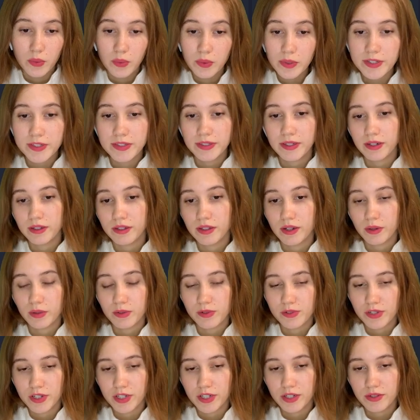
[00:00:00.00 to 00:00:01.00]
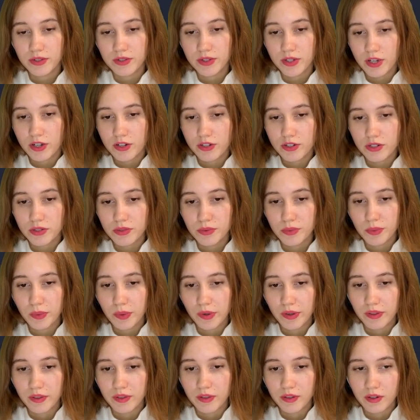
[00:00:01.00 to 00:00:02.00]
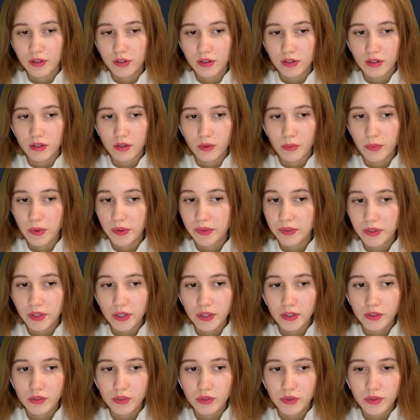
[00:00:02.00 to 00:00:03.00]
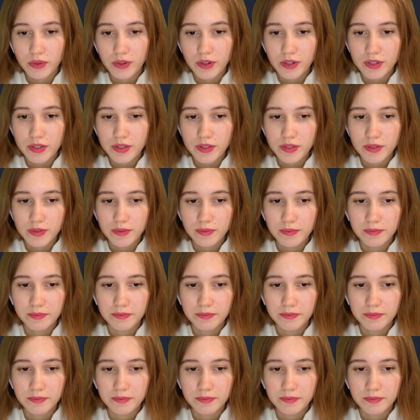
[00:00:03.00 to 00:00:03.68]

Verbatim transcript: we start our trading session with uh, $100.